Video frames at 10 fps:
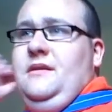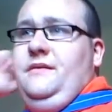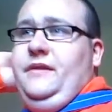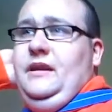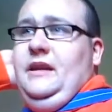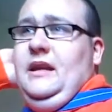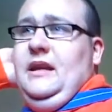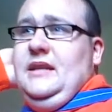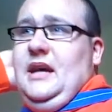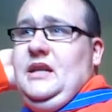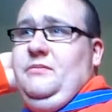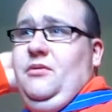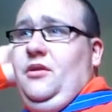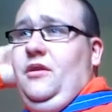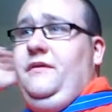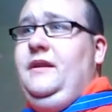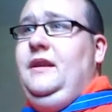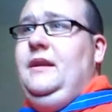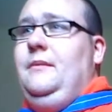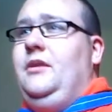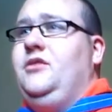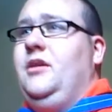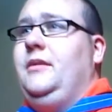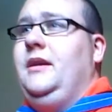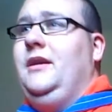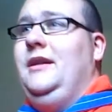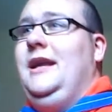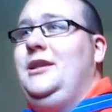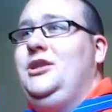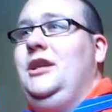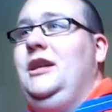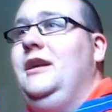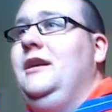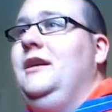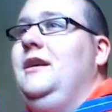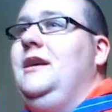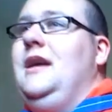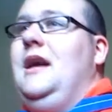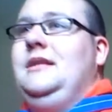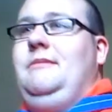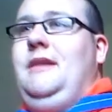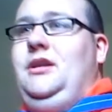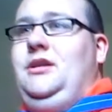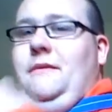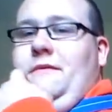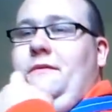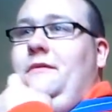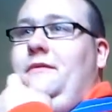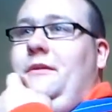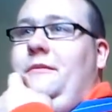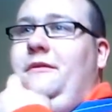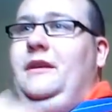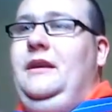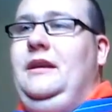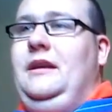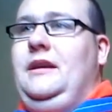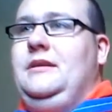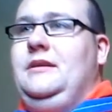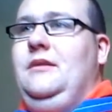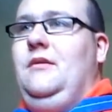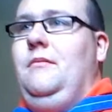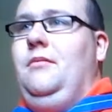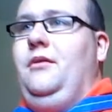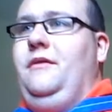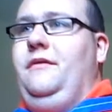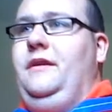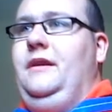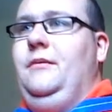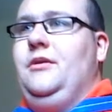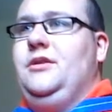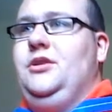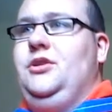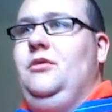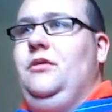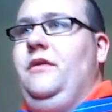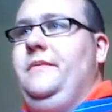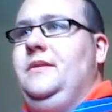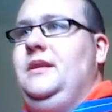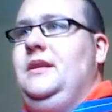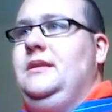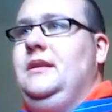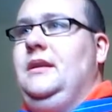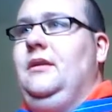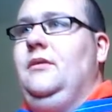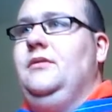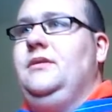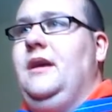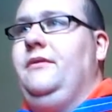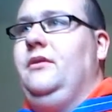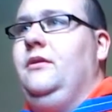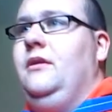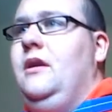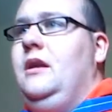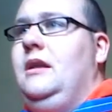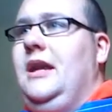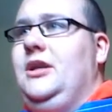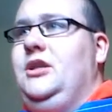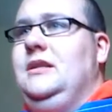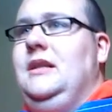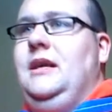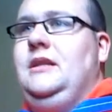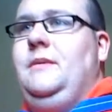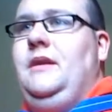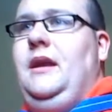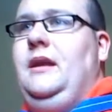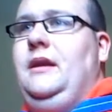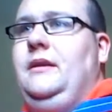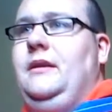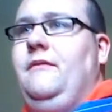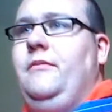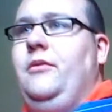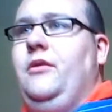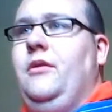Finlay then attacks Booker. Finlay then with a dropkick on Lashley. Uh, slashed in from Finlay, I guess two on Booker. Finlay works the shoulder up. Batista then goes after Lashley's leg spinning heel kick down from